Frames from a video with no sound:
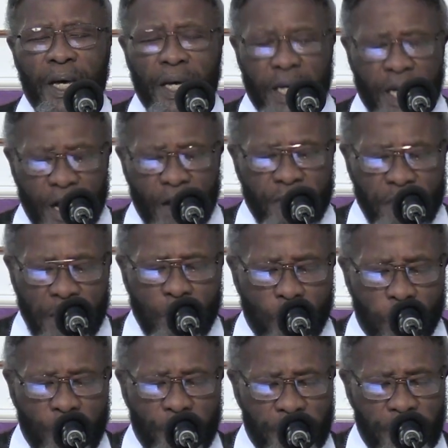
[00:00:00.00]
give them
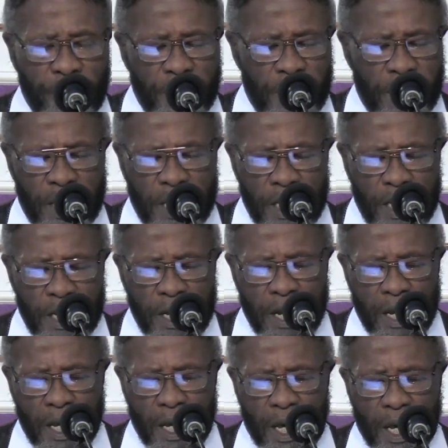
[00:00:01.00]
what they need
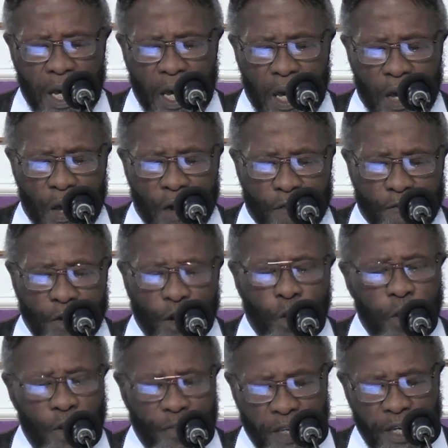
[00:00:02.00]
for
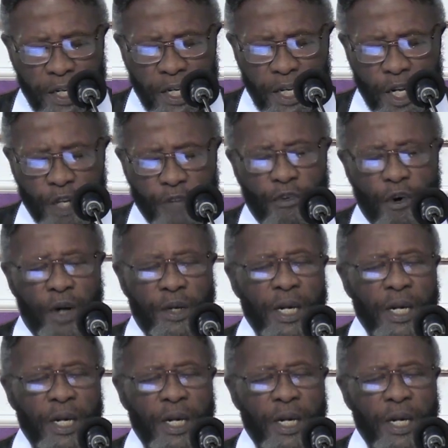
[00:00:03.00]
what they needed for,